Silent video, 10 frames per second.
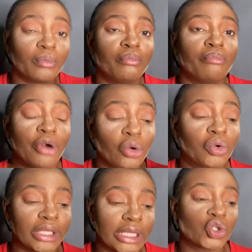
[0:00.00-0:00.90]

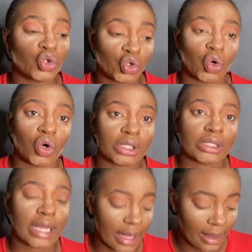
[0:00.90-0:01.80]
broken into sores.
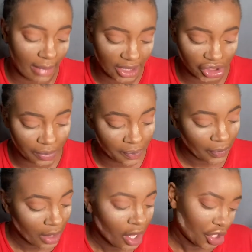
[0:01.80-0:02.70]
Now, imagine,
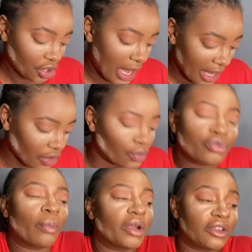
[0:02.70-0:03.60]
you know how
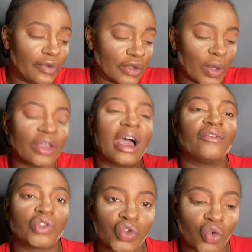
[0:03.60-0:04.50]
your body feels when you have
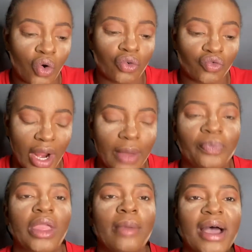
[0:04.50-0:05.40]
a sore,
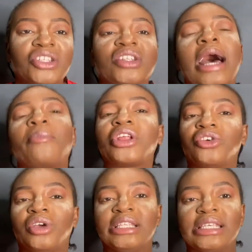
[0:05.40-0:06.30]
right? Imagine that, but in
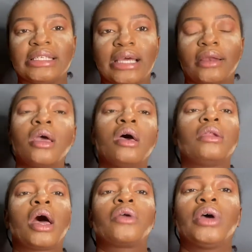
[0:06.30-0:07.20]
your intestine.
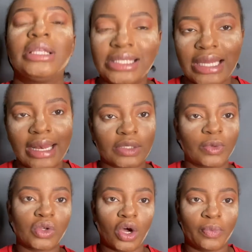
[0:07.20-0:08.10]
Now, your intestine is
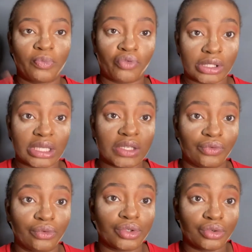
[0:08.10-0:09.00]
supposed to help you process
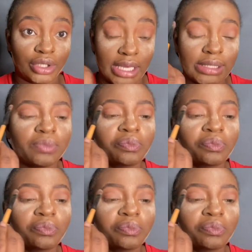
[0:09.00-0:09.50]
food, yes?